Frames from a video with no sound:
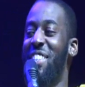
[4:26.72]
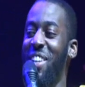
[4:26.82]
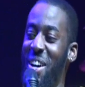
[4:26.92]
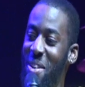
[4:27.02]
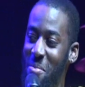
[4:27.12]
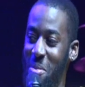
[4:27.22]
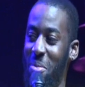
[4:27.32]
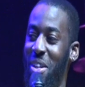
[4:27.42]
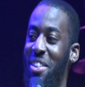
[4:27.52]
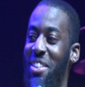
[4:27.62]
starting on?
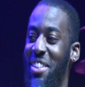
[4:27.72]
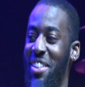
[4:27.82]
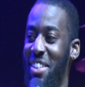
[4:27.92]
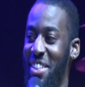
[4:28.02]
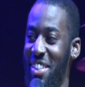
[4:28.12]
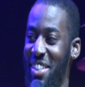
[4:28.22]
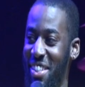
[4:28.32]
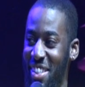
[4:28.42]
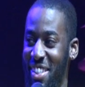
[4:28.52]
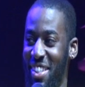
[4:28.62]
Obviously, Bashy, I
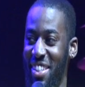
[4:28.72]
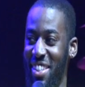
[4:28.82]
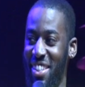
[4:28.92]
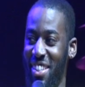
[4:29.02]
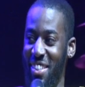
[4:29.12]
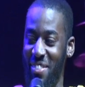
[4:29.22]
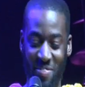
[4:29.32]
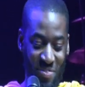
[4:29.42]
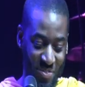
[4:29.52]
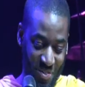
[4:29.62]
just came back from
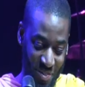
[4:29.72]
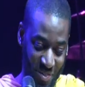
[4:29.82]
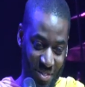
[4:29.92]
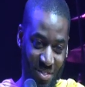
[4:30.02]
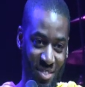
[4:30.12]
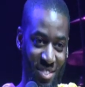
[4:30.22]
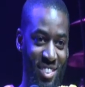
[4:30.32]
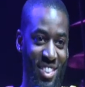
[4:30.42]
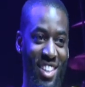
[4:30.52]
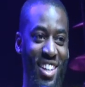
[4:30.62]
auditioning for Castaway,
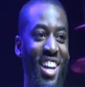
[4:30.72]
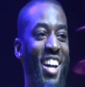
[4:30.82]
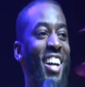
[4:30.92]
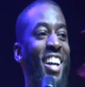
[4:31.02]
as you can see.